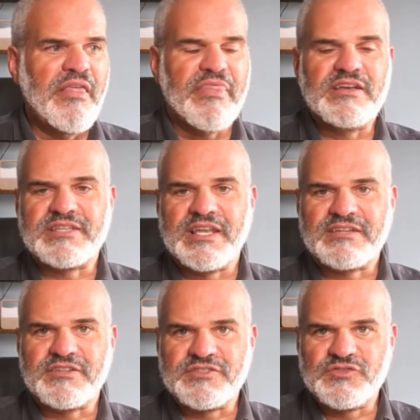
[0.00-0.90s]
There's
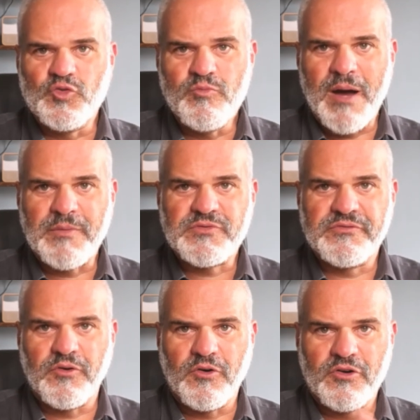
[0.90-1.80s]
electric zoom up to
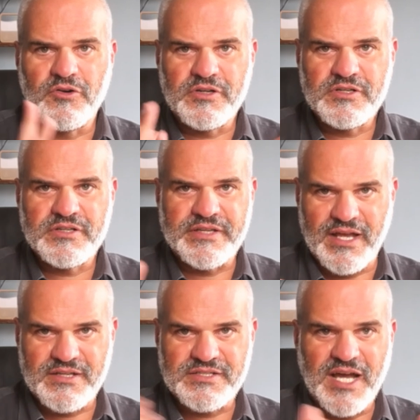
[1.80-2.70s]
four
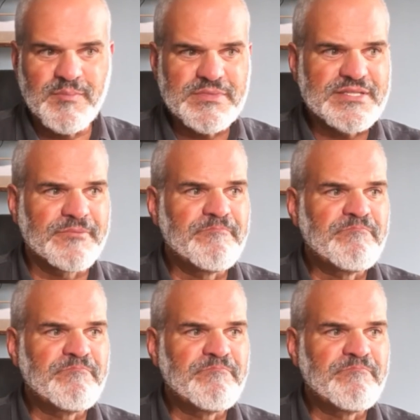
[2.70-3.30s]
yeah times.